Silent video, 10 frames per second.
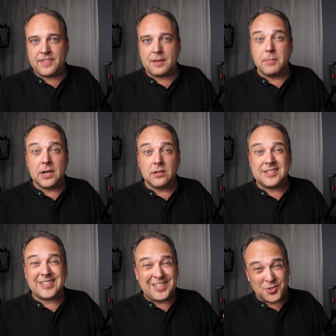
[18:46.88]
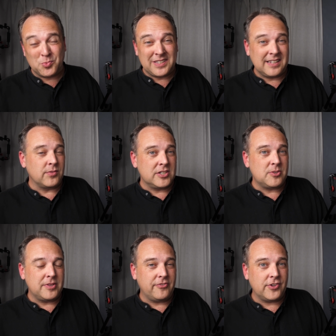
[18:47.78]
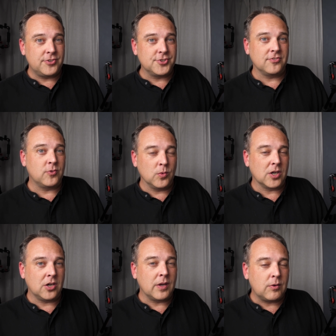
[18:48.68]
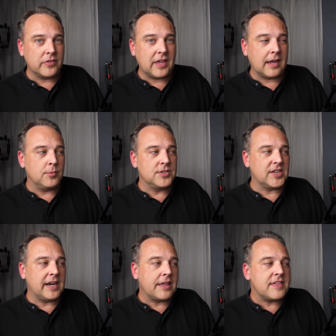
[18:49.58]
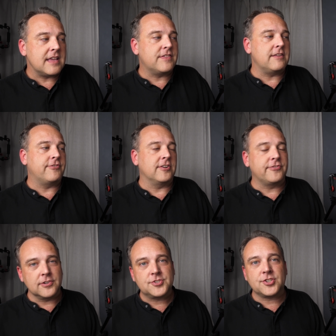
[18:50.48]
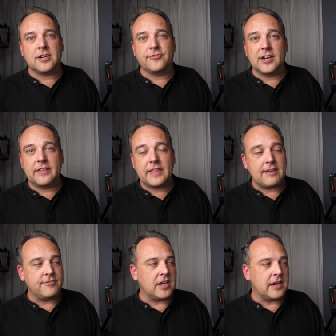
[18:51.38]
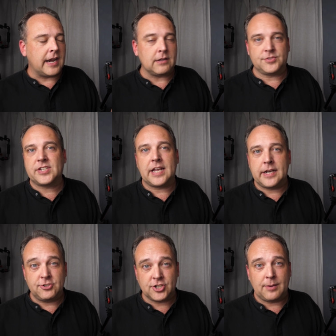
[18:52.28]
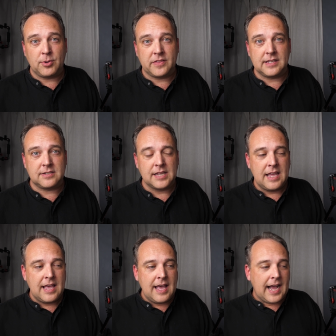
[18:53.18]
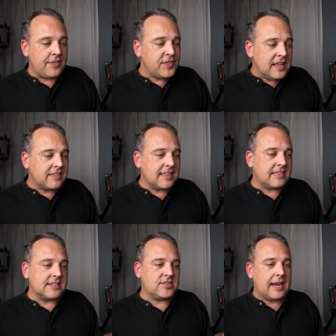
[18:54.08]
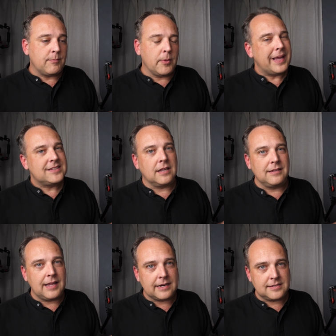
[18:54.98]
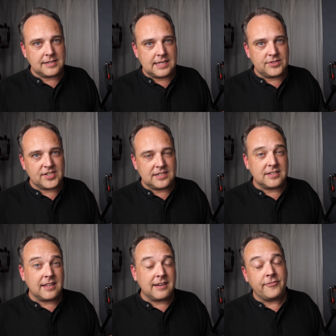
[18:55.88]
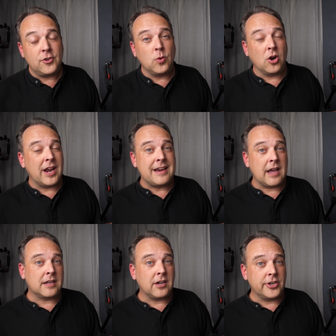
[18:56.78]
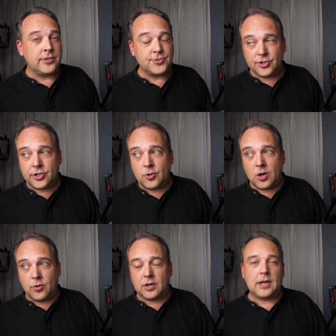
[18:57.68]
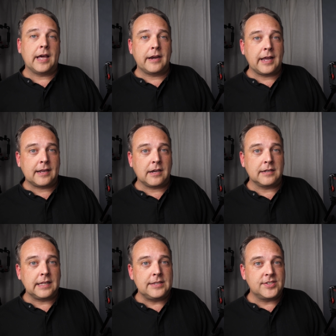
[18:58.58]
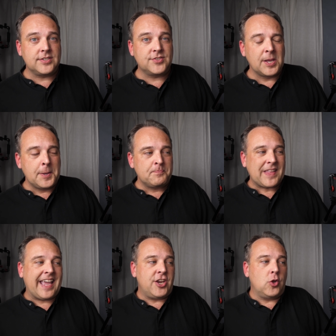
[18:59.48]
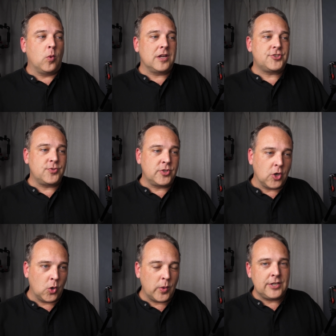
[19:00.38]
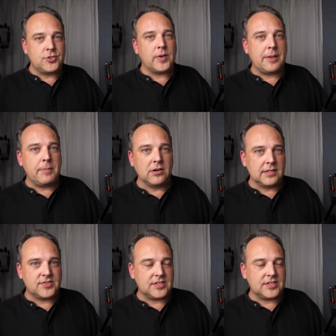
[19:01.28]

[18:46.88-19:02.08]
I think mirrorless is really going to be the future of where we're going with cameras. And I think that for a first offering, they have done an outstanding job with this. I think that this camera makes a lot of sense is that if you are a Nikon user, you own a lot of Nikon lenses and you want to go into a mirrorless